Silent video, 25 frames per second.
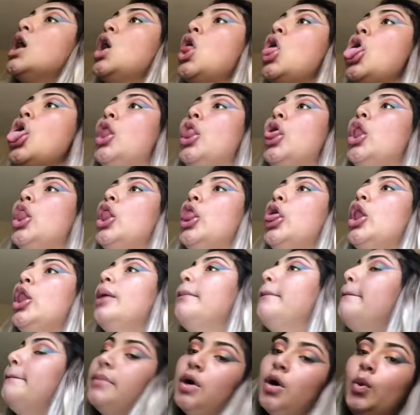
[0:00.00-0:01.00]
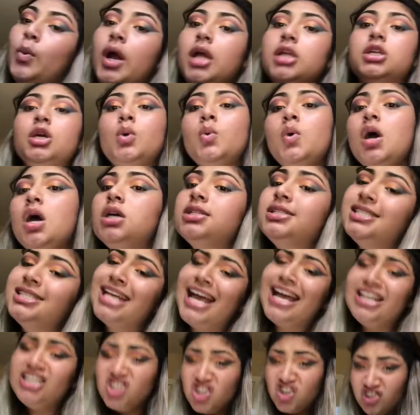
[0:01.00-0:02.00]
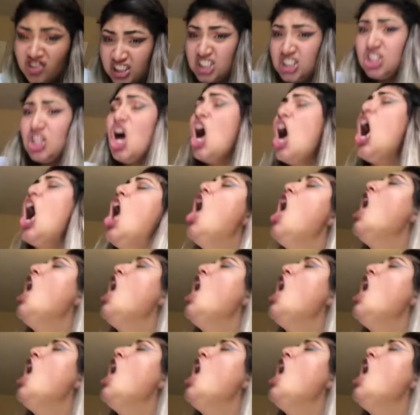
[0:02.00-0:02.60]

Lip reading: But when you're on stage, you're a star.